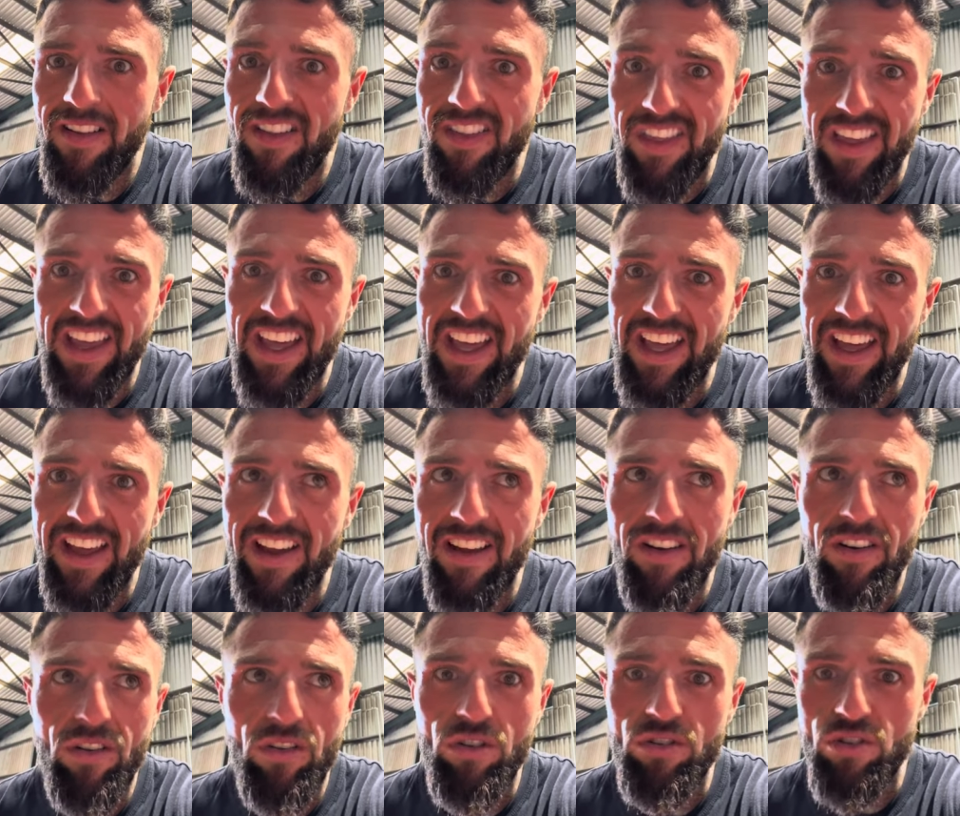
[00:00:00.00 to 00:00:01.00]
there
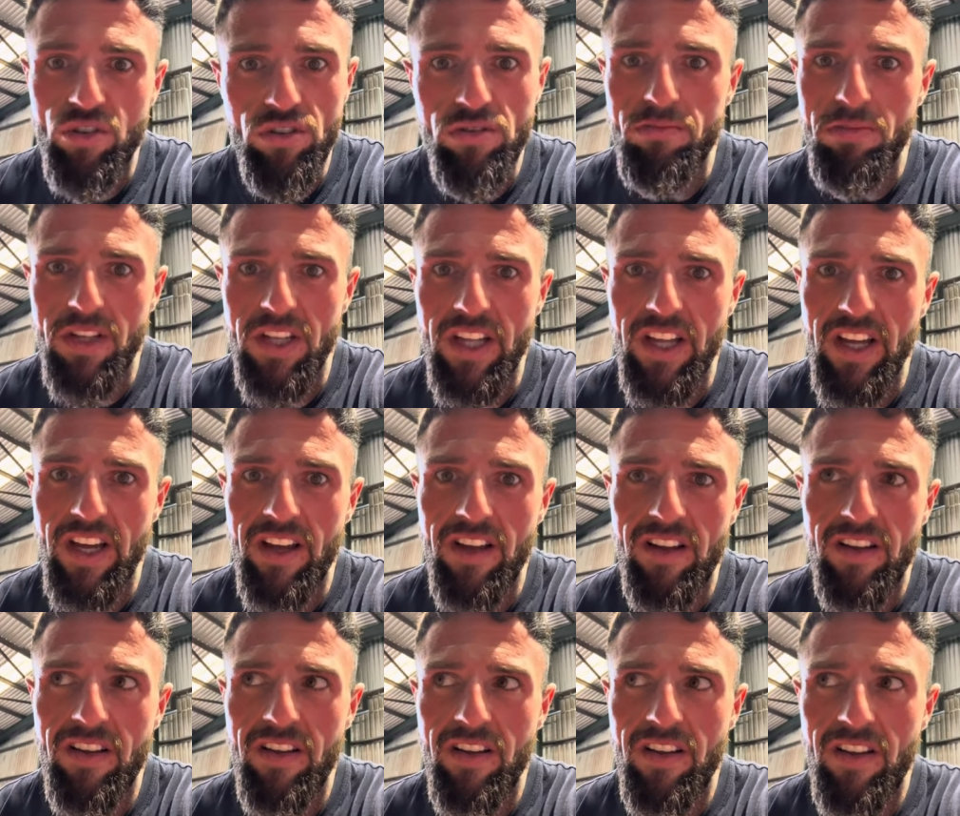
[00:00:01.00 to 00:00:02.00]
or should be there
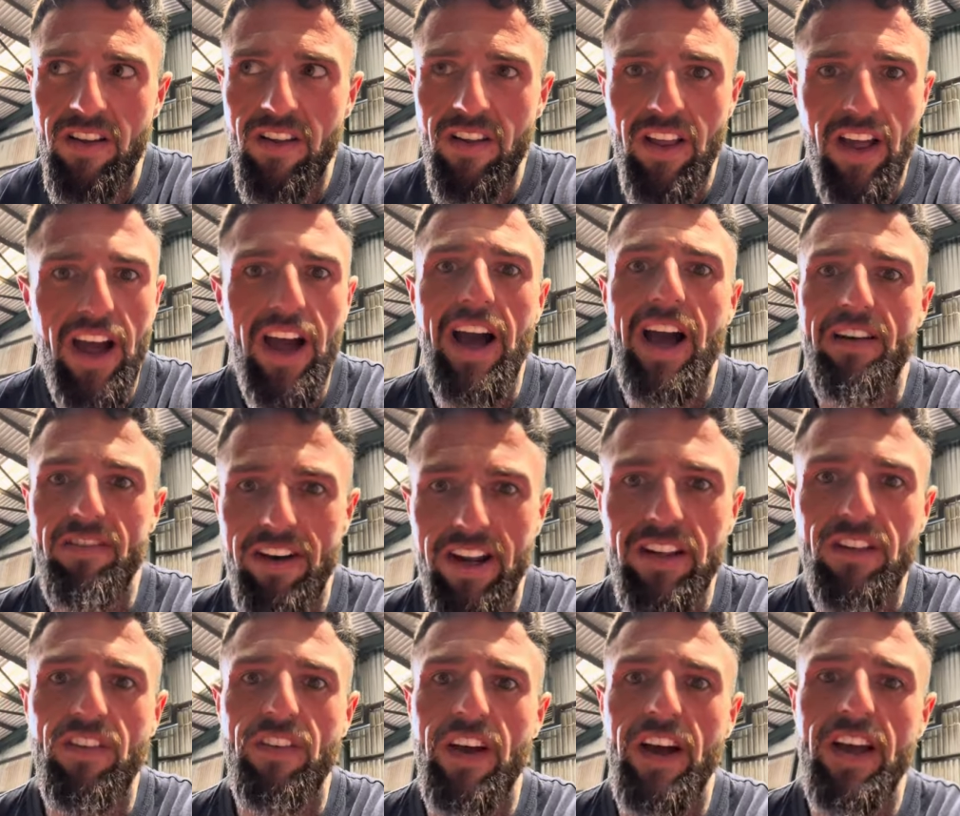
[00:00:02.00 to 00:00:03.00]
and
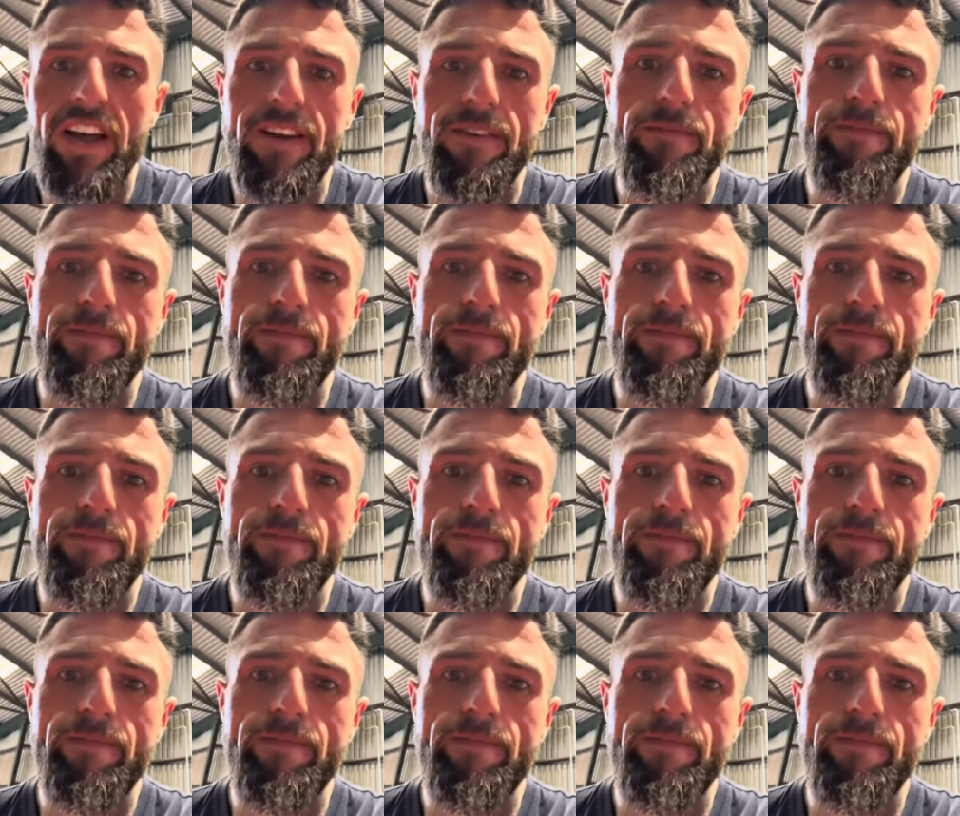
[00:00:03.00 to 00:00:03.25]
rectify it.